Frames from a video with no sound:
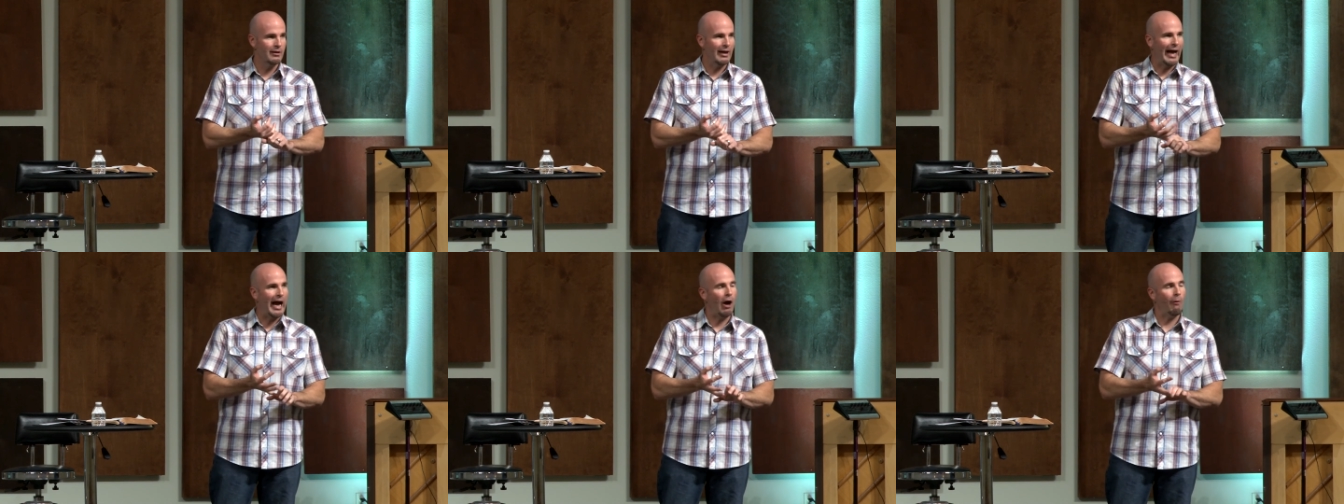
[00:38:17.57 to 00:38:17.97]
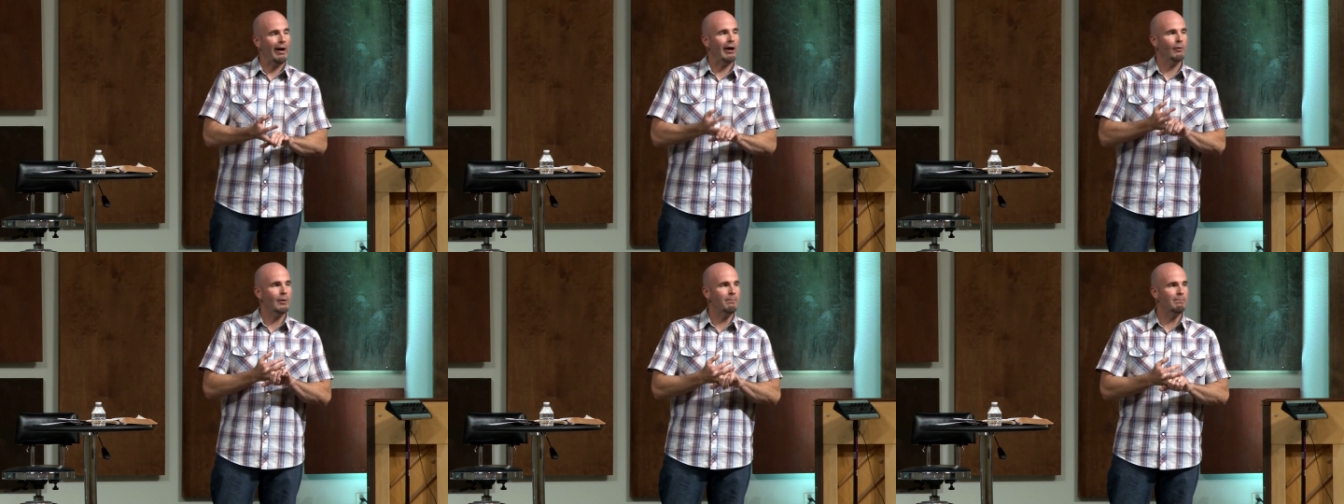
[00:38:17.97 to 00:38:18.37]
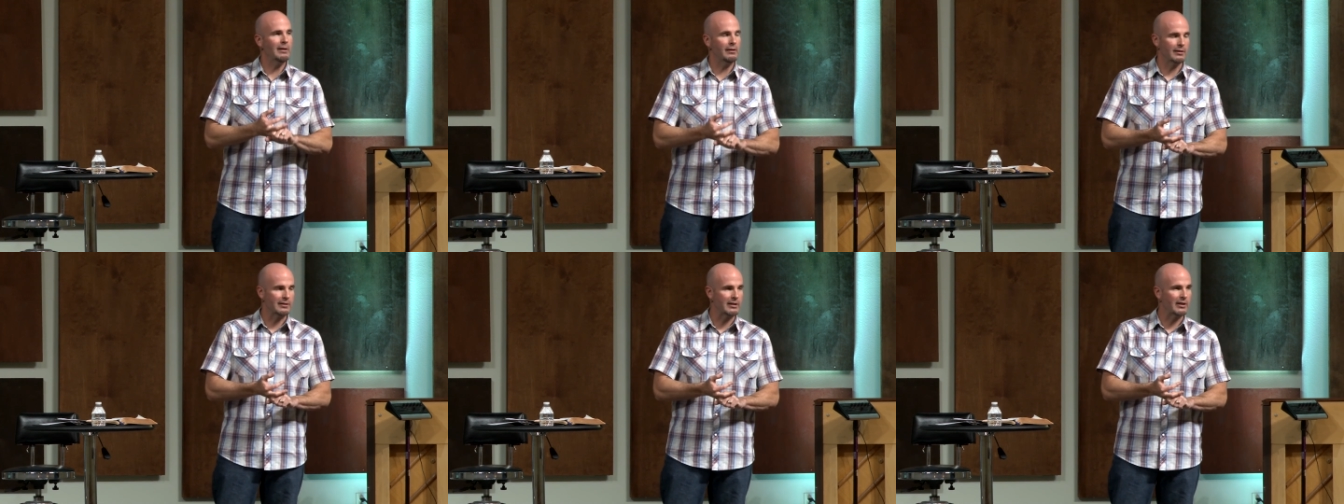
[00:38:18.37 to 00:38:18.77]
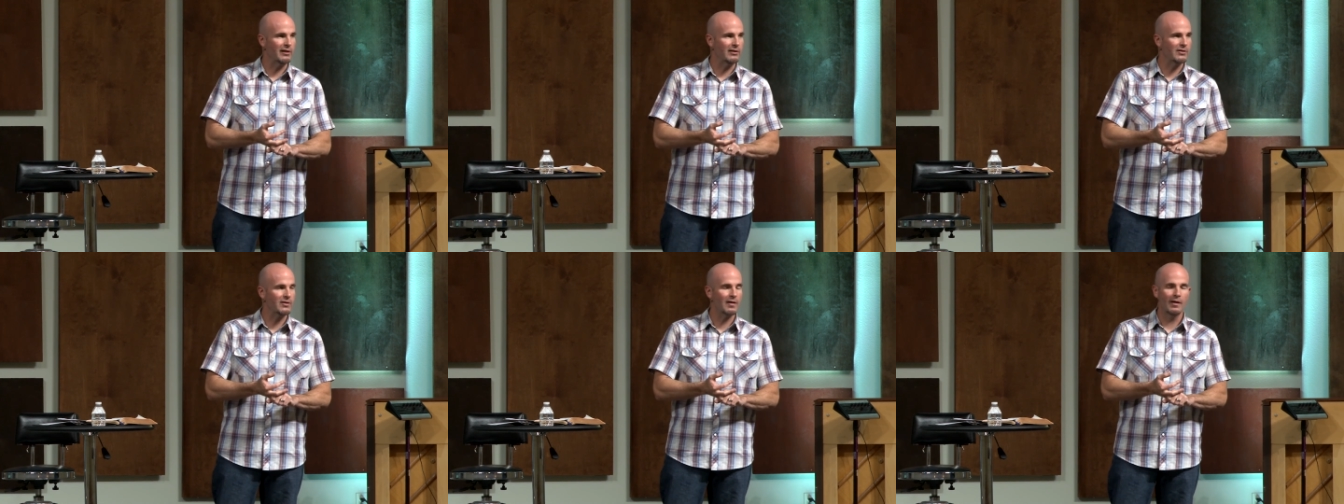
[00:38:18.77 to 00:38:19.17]
how our
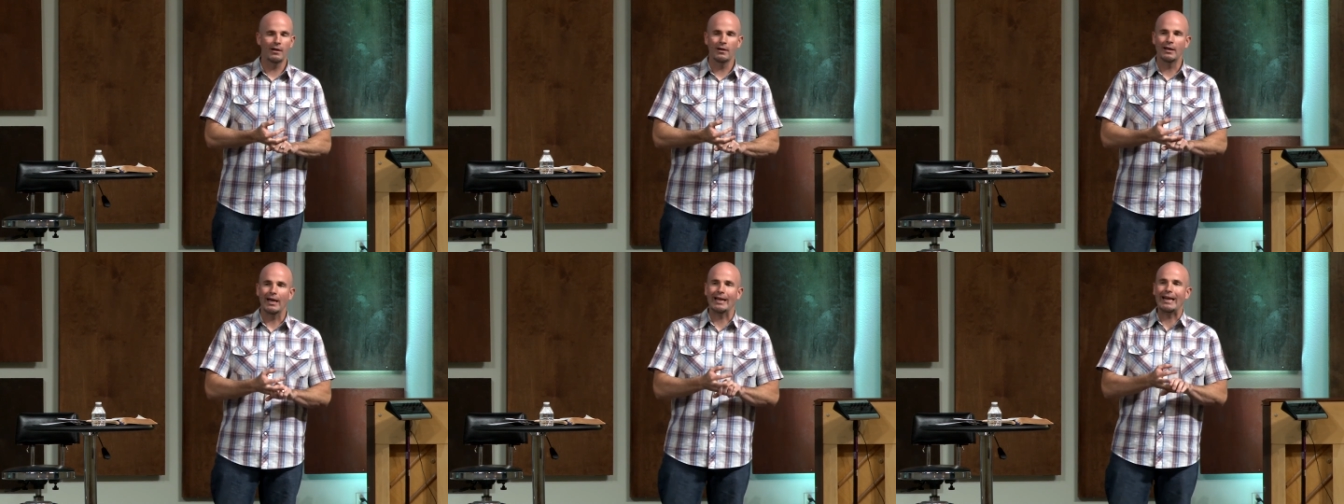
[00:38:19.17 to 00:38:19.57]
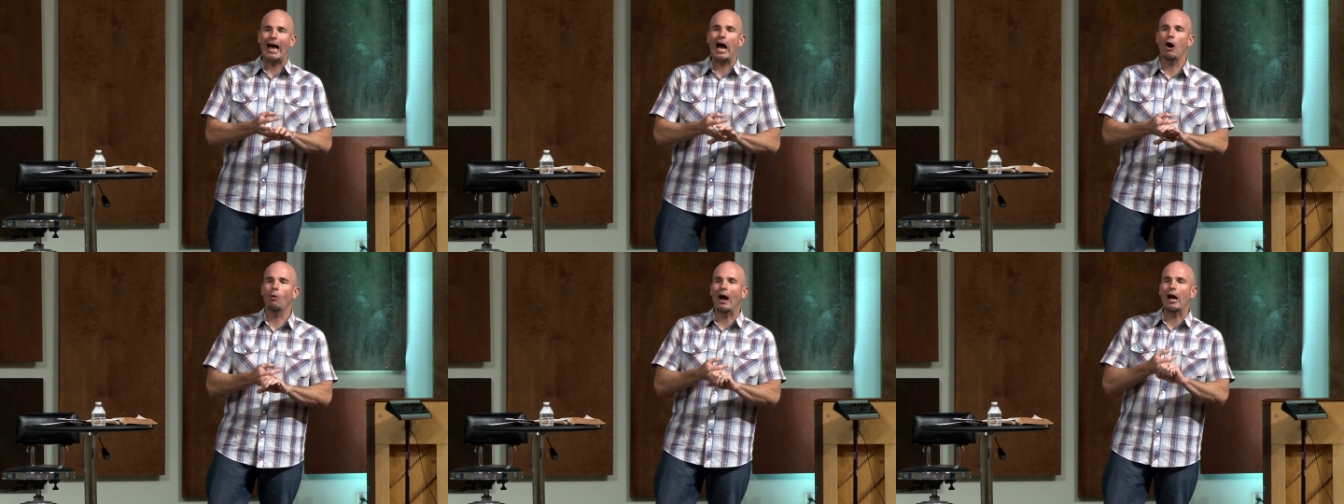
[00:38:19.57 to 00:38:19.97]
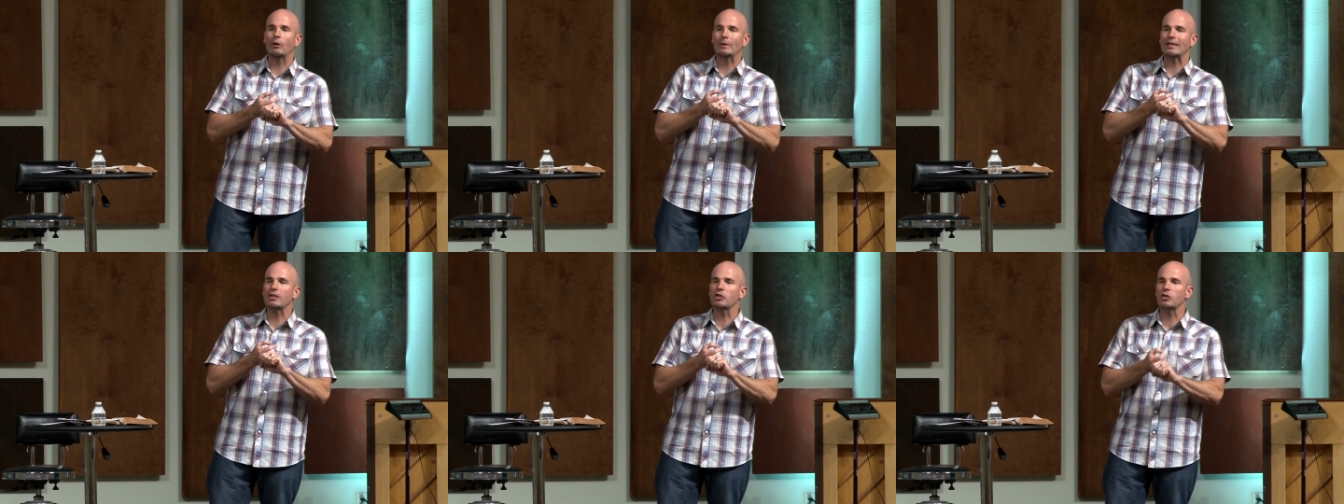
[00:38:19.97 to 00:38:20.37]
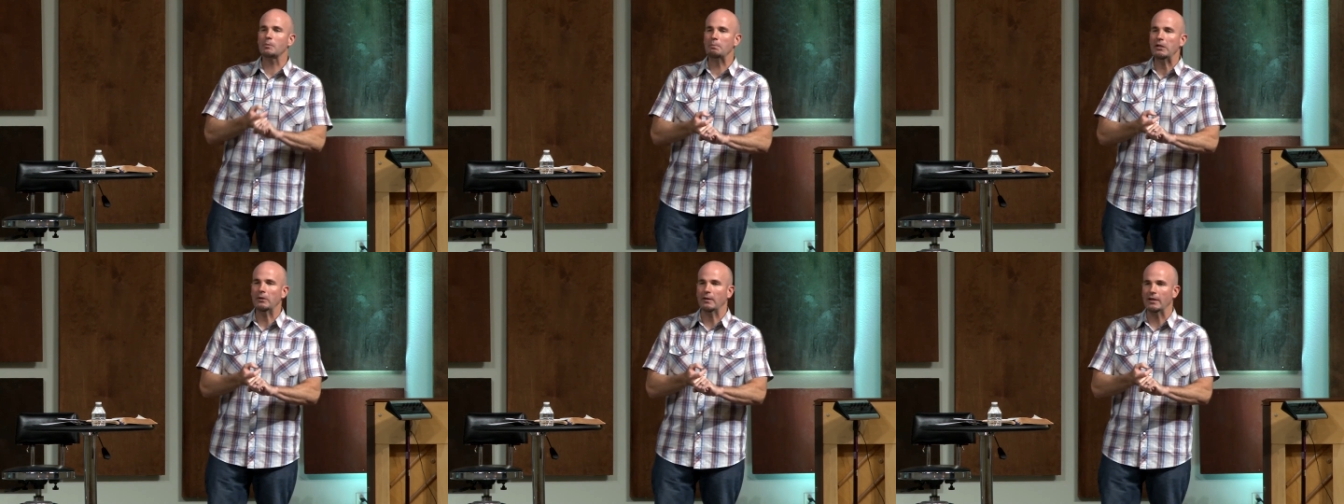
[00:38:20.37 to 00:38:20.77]
abilities, and how our
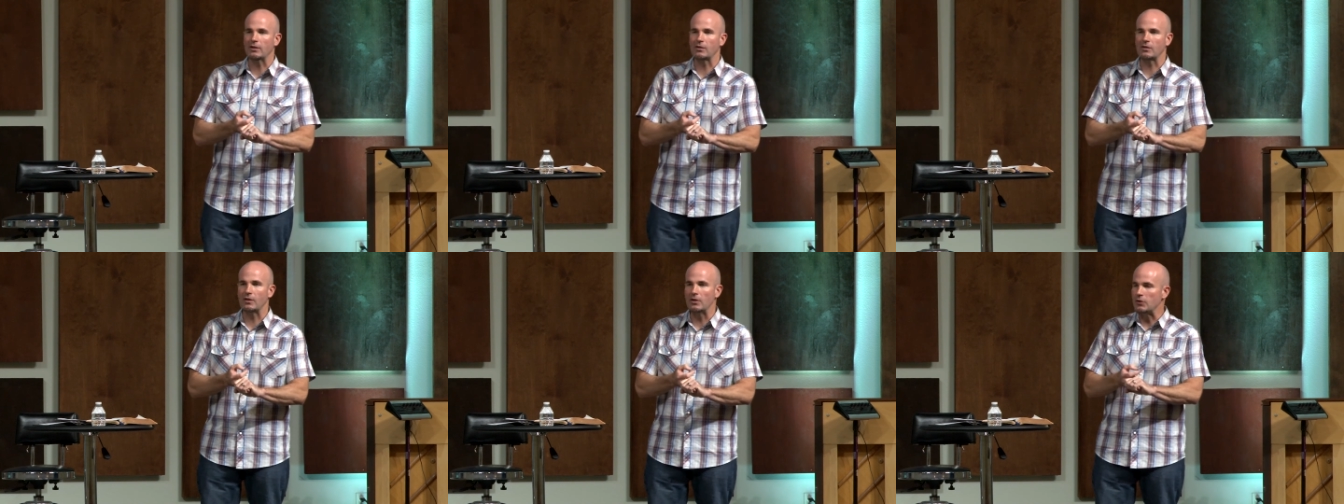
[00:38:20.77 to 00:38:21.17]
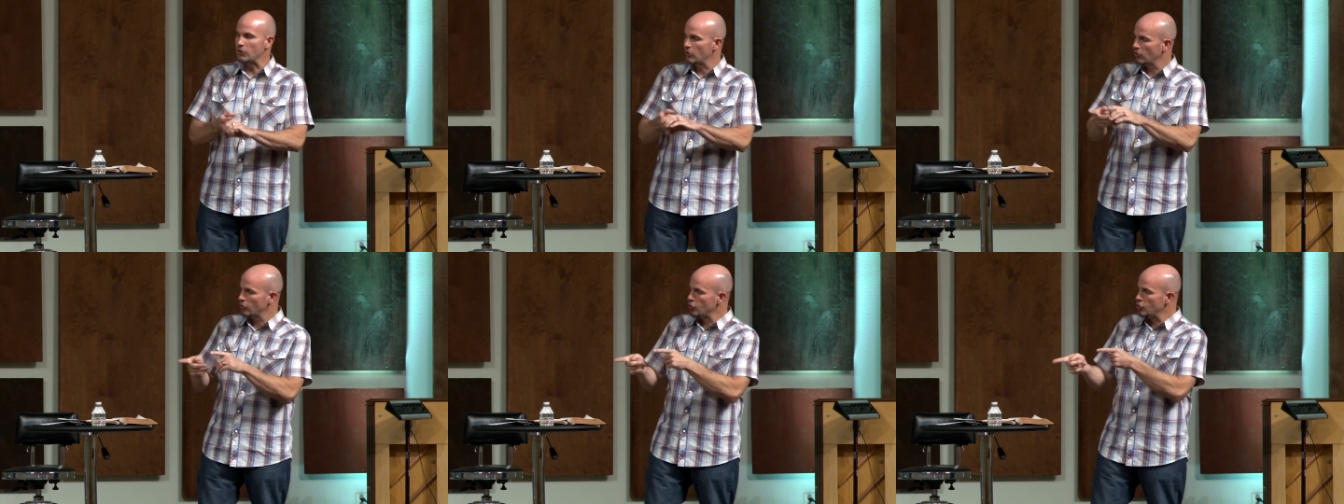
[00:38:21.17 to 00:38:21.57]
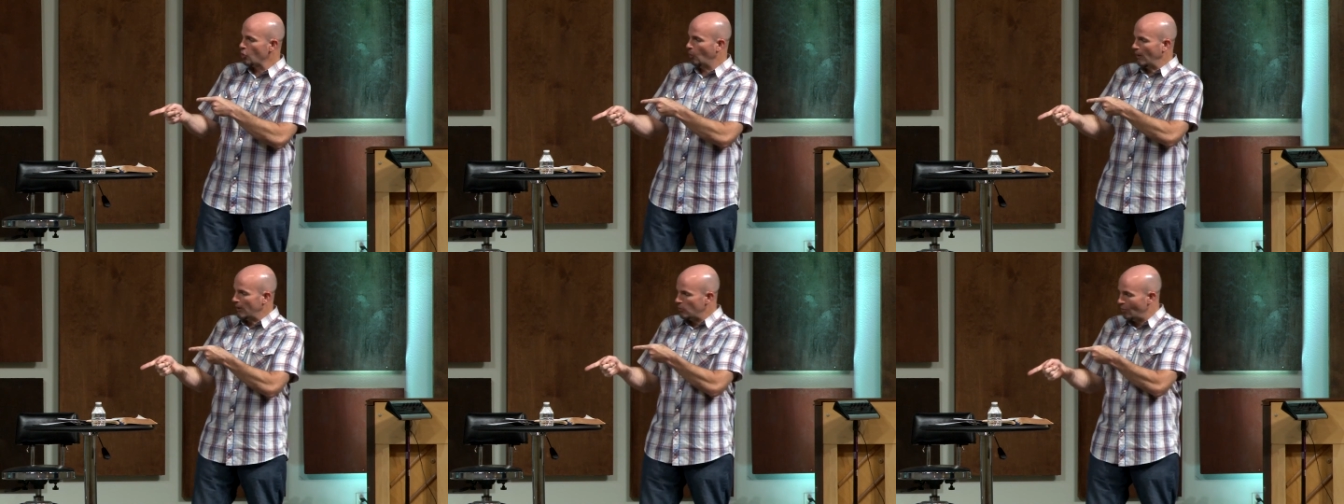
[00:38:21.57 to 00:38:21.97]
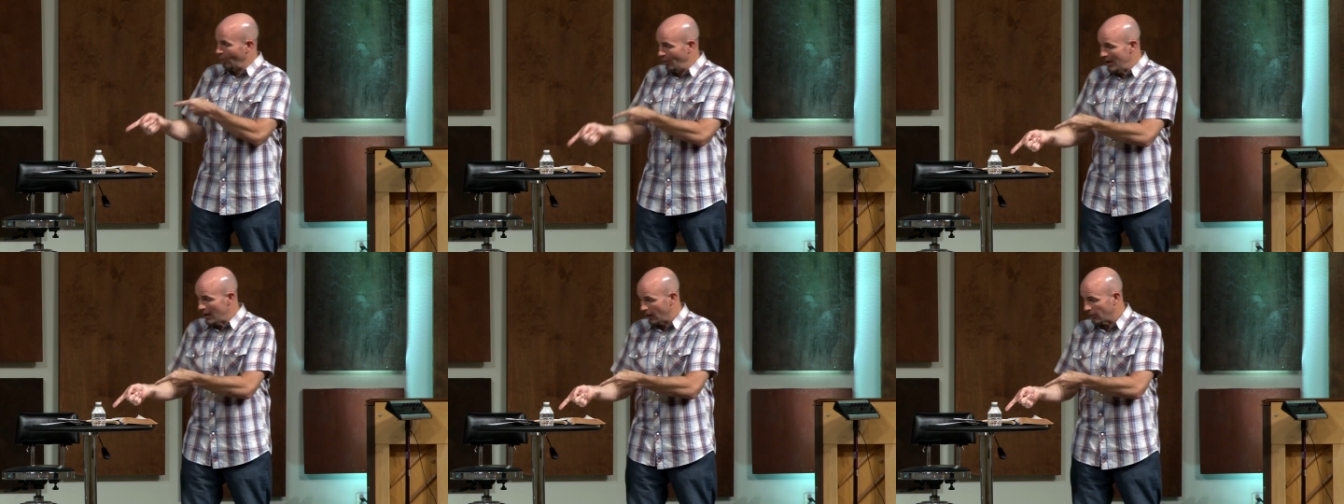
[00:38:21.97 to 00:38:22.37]
experiences join
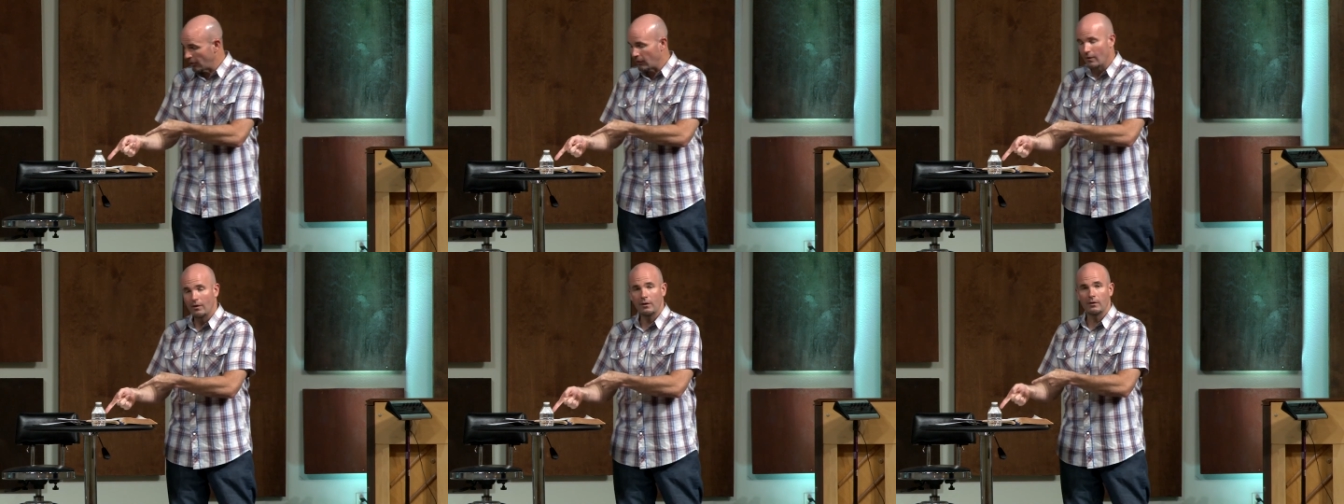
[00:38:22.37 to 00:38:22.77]
with